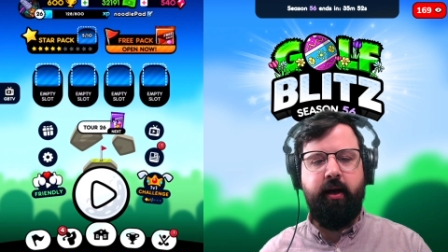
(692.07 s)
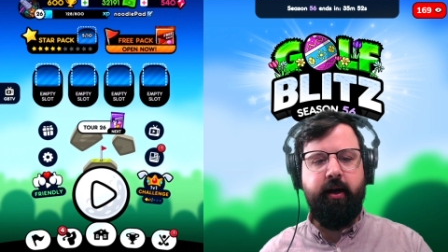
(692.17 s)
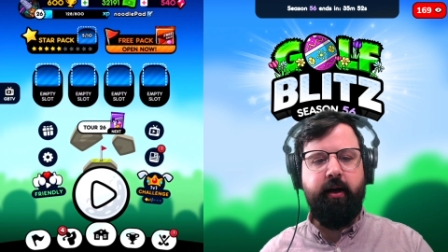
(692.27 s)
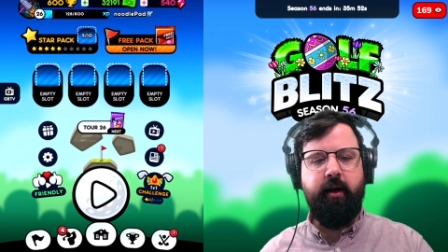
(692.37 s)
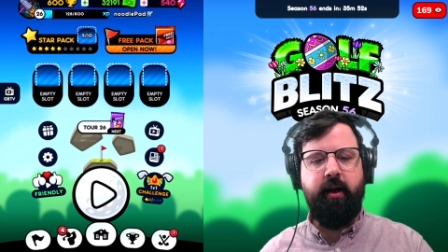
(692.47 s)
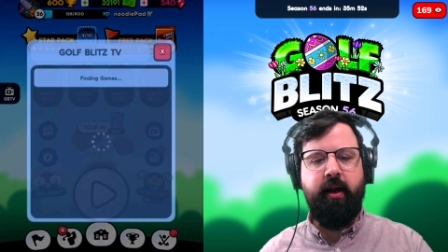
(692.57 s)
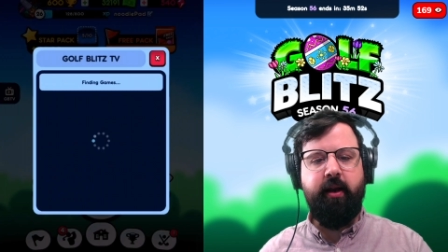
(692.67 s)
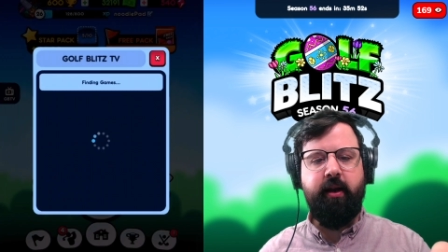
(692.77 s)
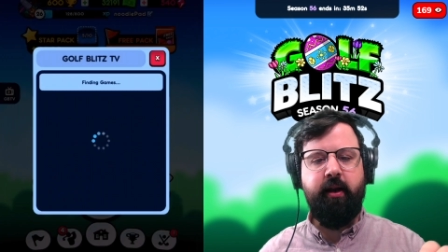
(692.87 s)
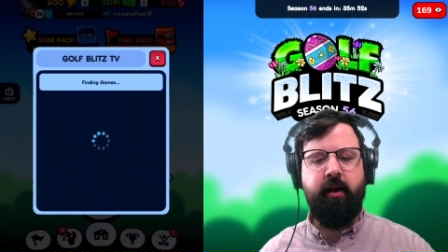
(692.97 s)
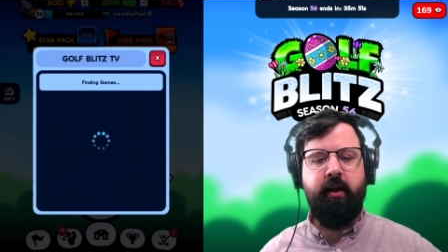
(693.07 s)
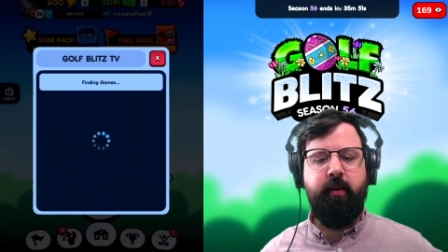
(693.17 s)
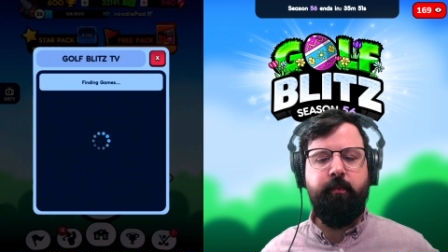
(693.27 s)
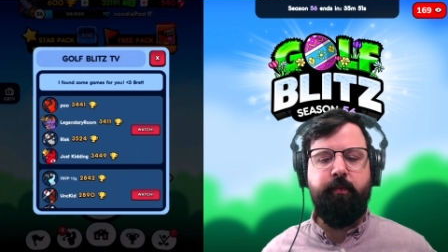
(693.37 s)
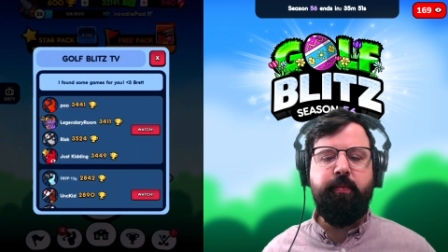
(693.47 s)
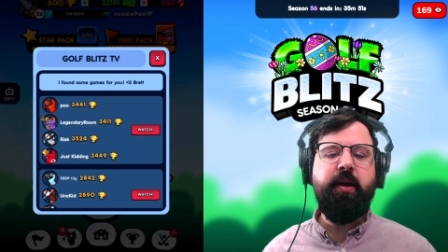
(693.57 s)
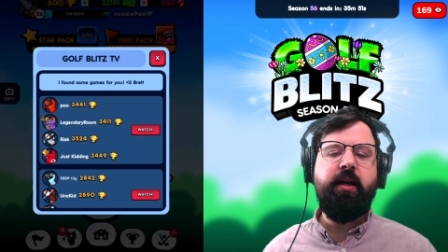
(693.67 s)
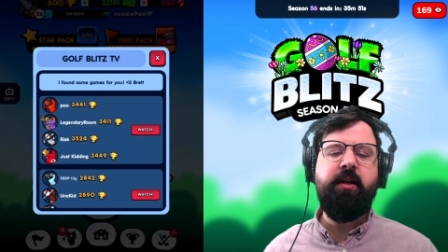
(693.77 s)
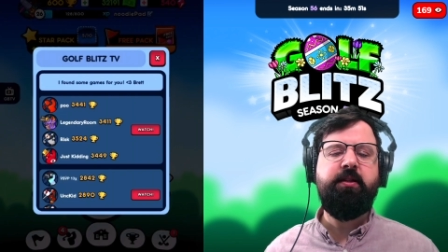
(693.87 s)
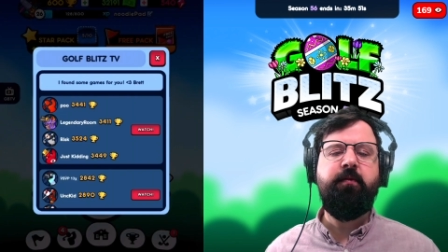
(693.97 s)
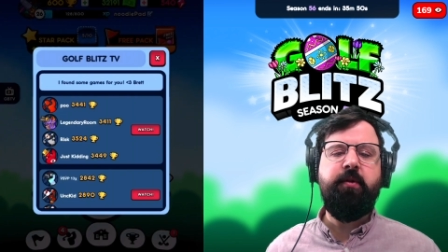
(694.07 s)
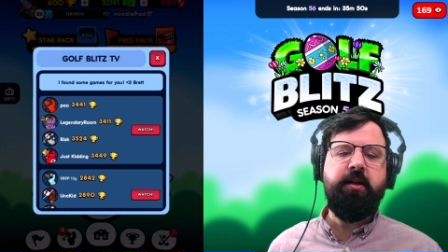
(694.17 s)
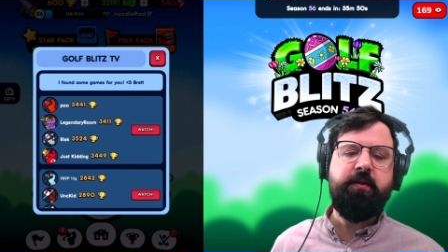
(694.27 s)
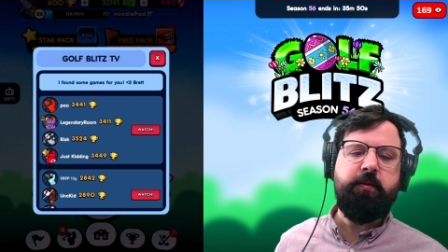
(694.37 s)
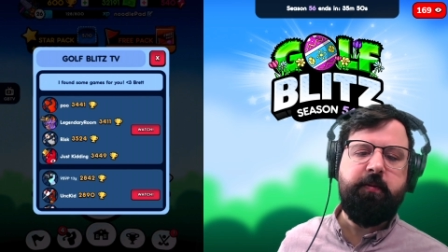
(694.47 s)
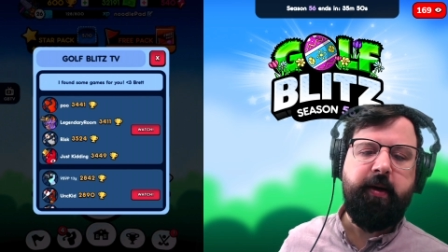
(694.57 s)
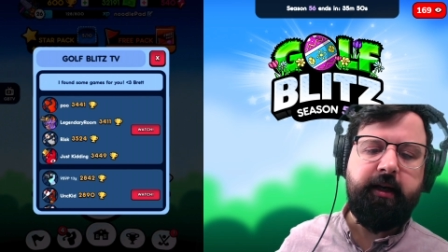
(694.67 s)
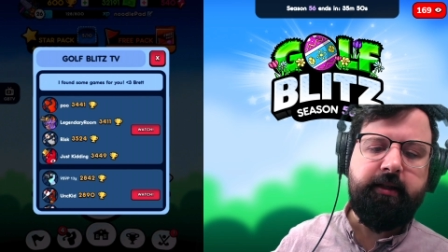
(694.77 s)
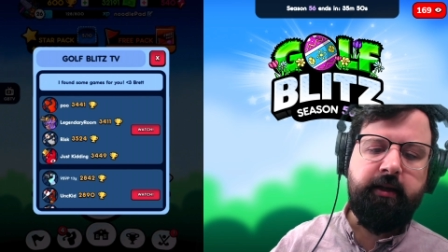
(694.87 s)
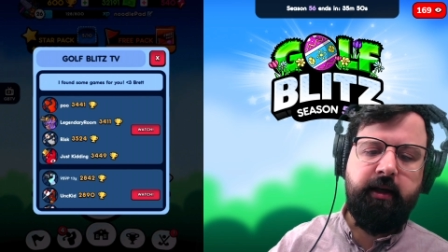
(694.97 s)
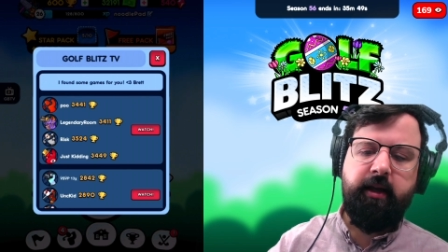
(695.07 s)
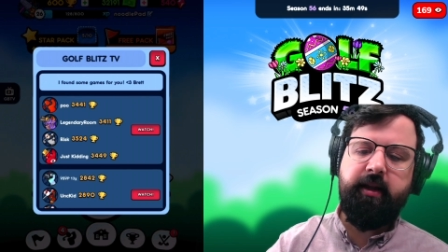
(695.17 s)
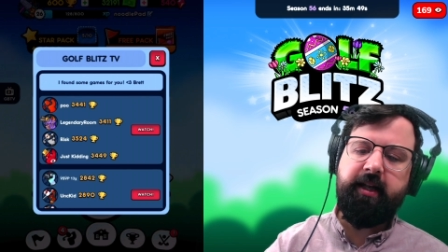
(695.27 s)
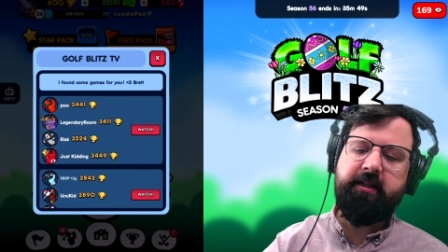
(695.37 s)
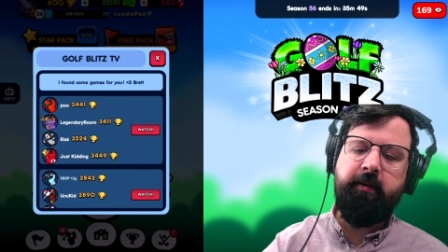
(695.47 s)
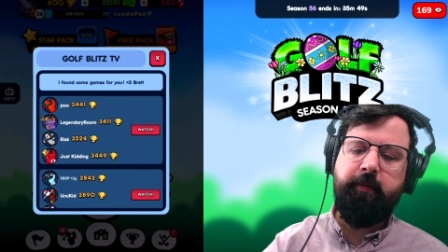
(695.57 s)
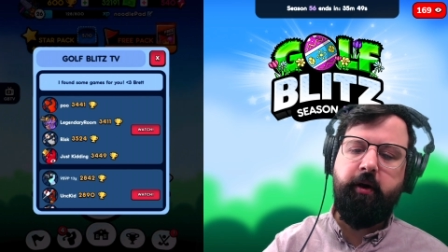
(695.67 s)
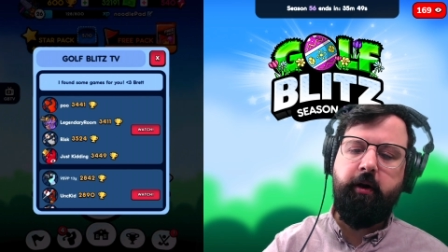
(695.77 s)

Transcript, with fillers: Uh, and because of the disrespect, that's in